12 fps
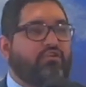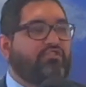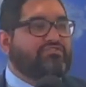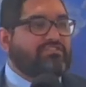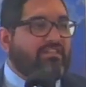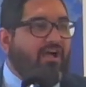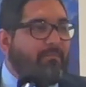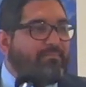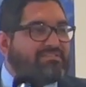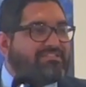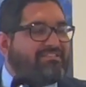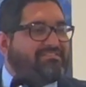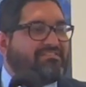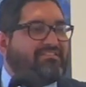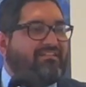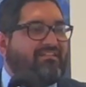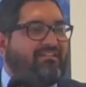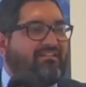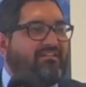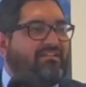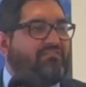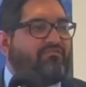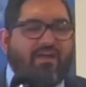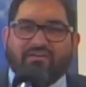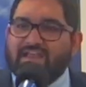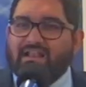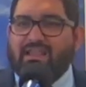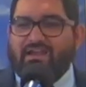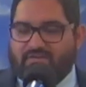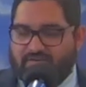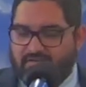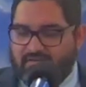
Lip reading: You see the opposites? Very clear.